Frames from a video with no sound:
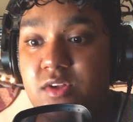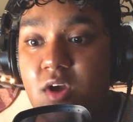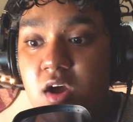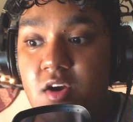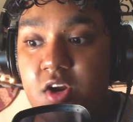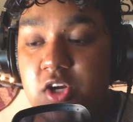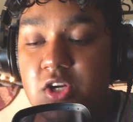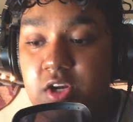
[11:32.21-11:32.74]

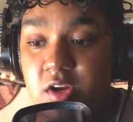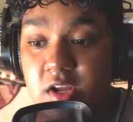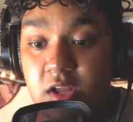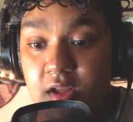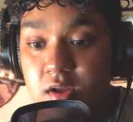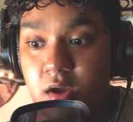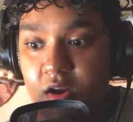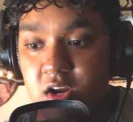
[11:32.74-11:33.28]

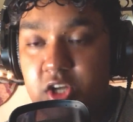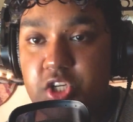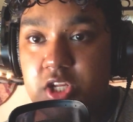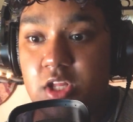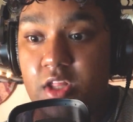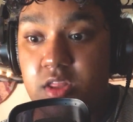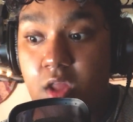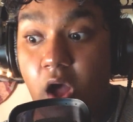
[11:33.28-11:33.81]
contradiction
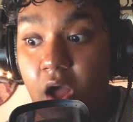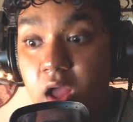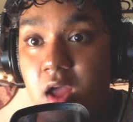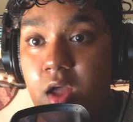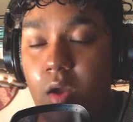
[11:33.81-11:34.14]
in thought,